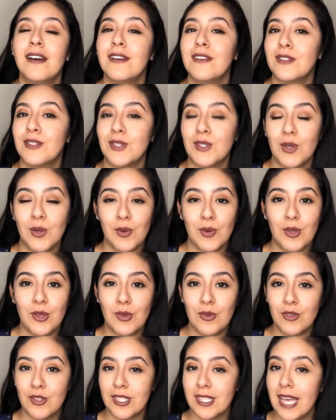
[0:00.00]
So you
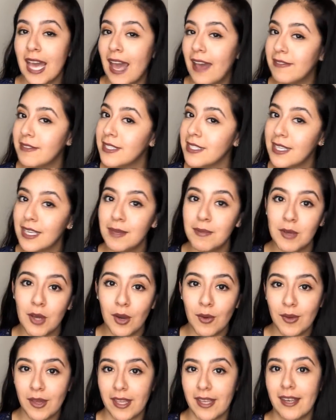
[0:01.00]
just have to keep
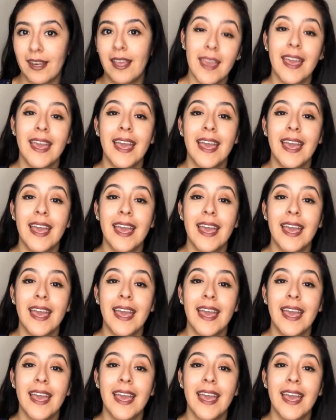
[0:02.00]
going.